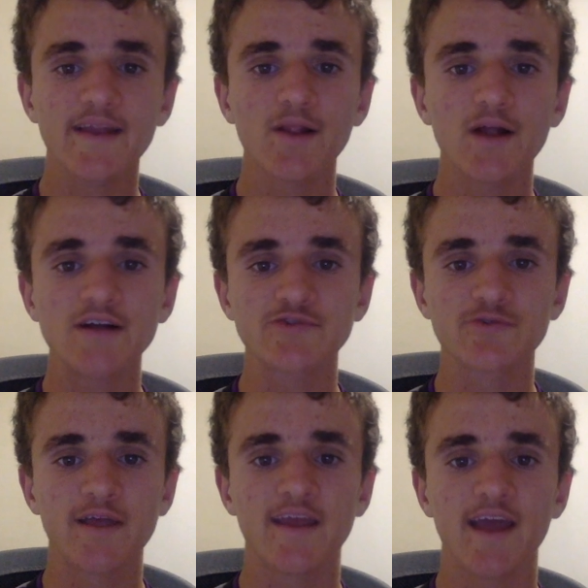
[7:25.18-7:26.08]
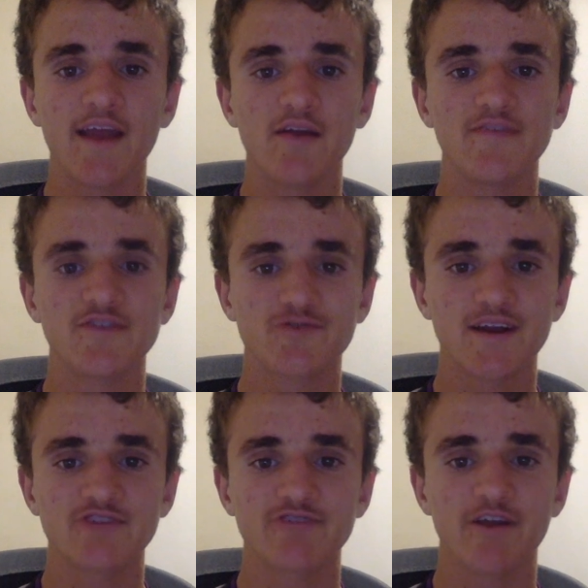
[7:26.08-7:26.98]
Last weekend of the
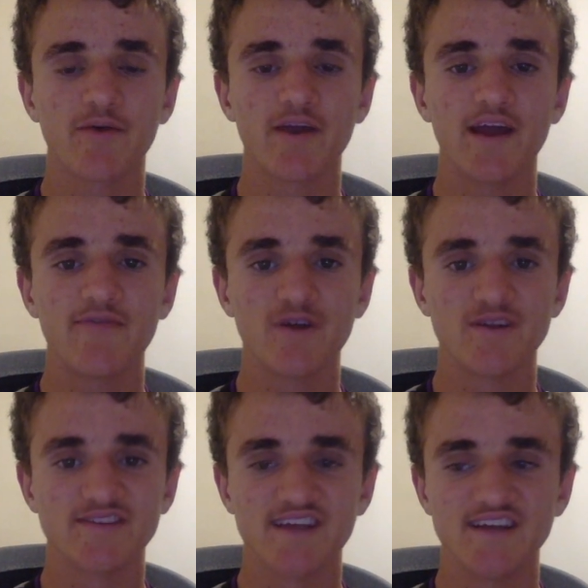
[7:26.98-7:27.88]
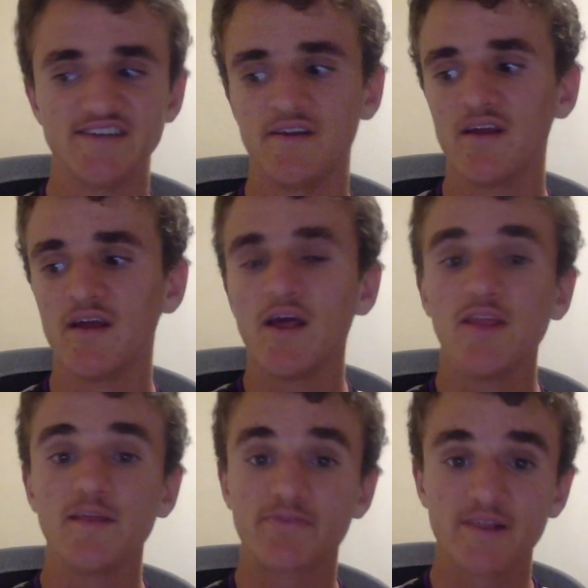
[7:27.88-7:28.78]
2021 AFL season,
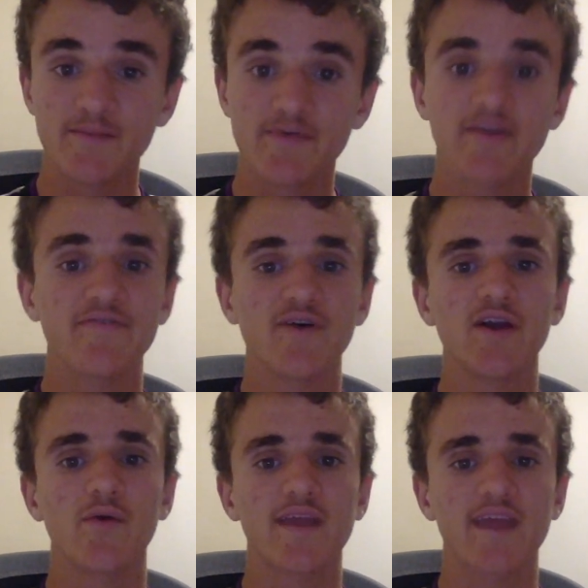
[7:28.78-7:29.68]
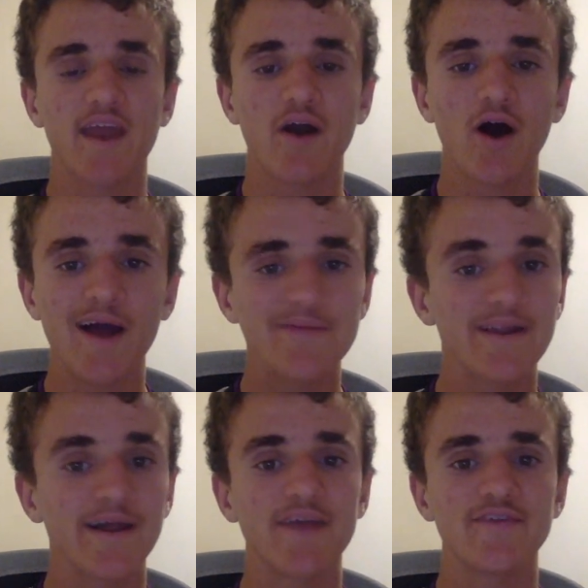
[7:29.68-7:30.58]
the preliminary final weekend. I
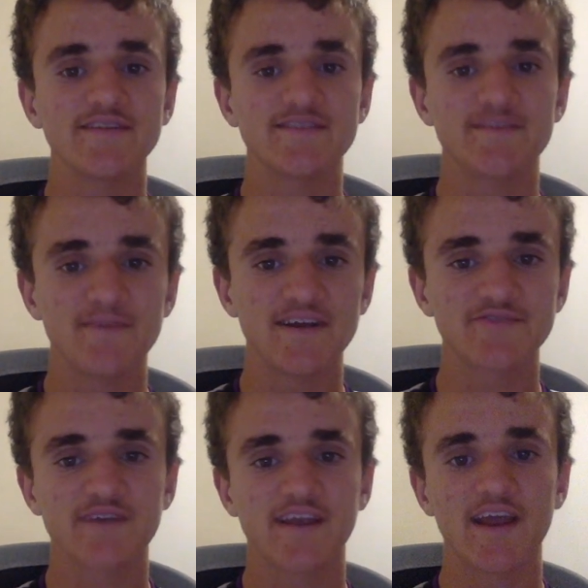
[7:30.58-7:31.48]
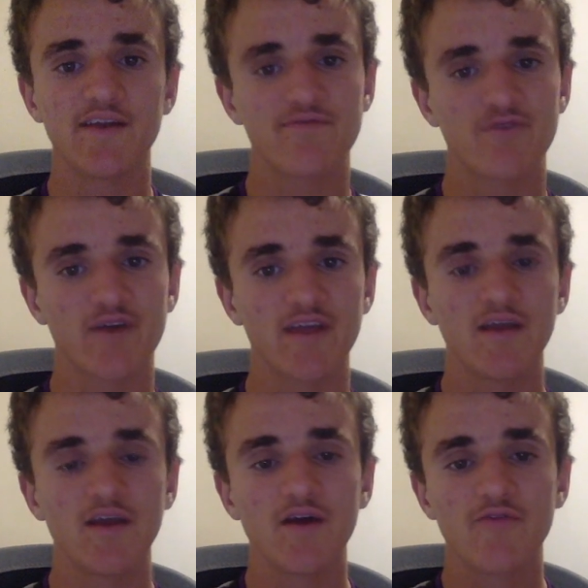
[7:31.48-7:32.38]
believe it is the best weekend of footy
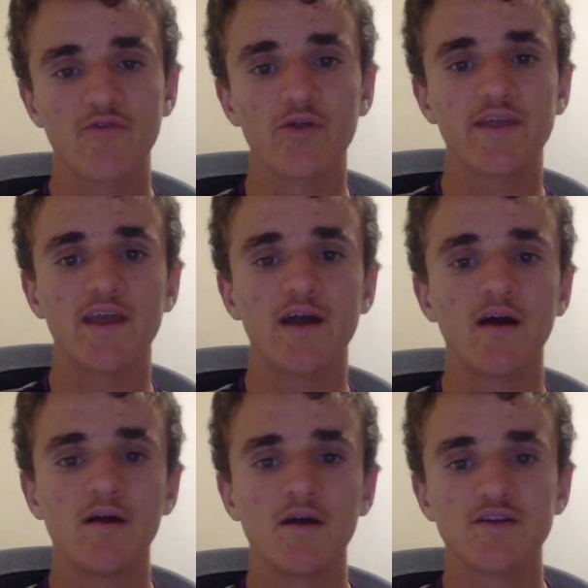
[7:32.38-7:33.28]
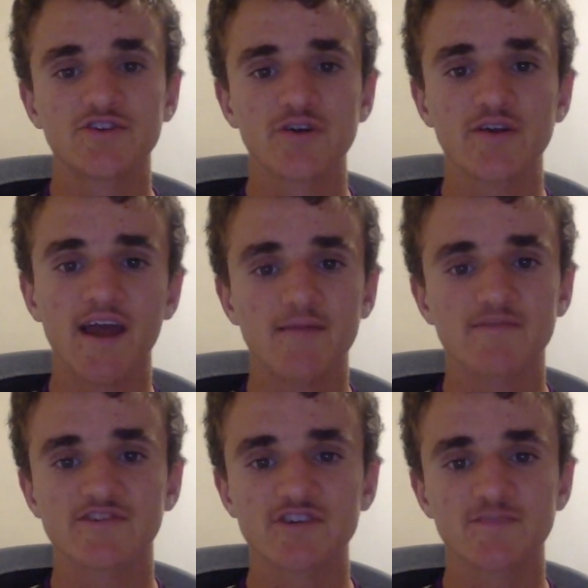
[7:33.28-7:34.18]
for the year. 2 games,
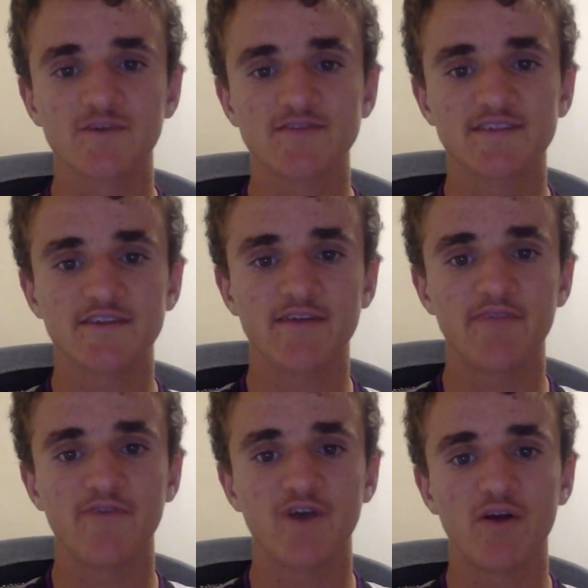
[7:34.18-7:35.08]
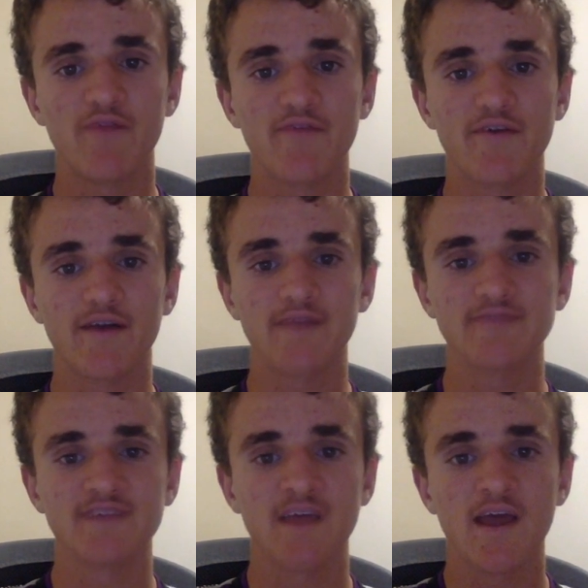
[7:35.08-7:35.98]
2 spots in the grand final up for grabs.
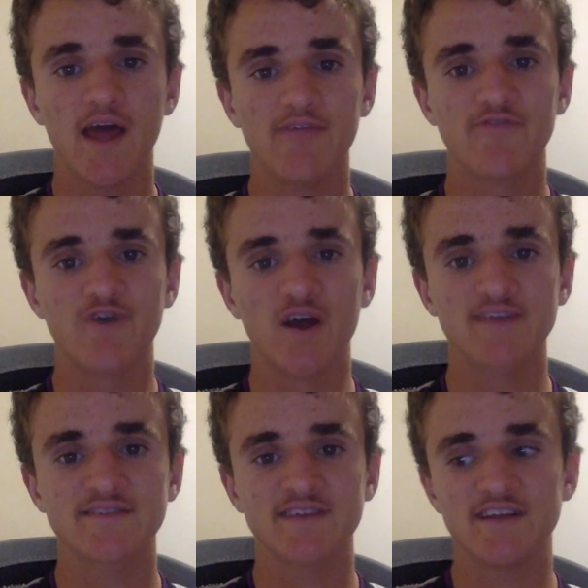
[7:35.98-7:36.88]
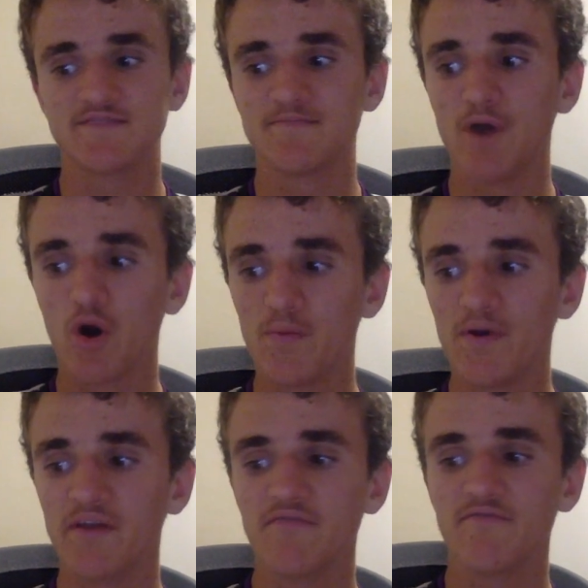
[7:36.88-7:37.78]
And the first is
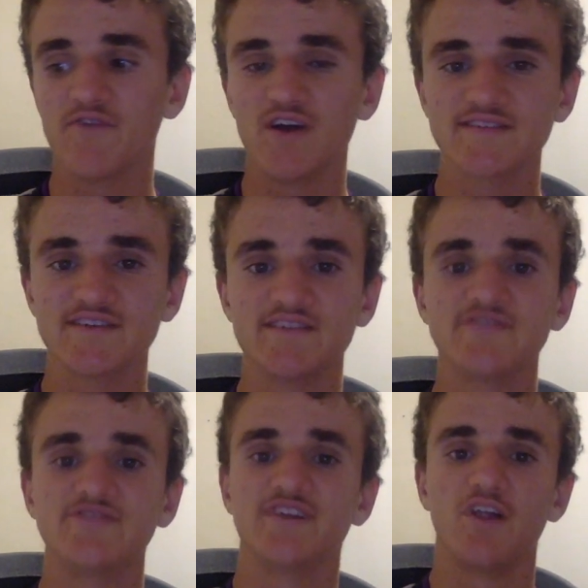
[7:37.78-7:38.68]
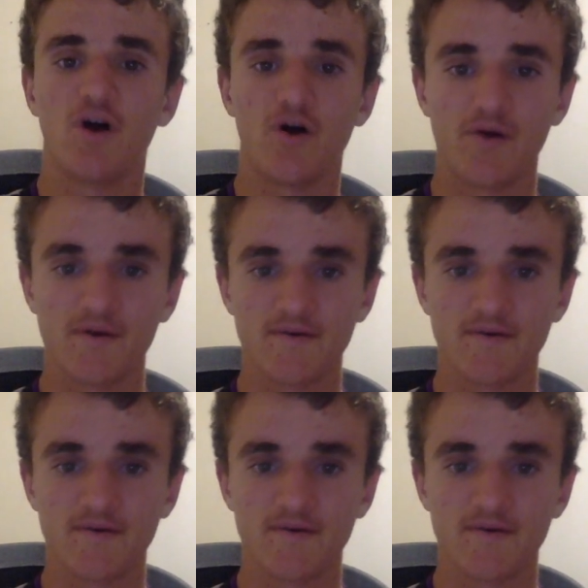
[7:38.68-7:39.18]
Melbourne versus Geelong.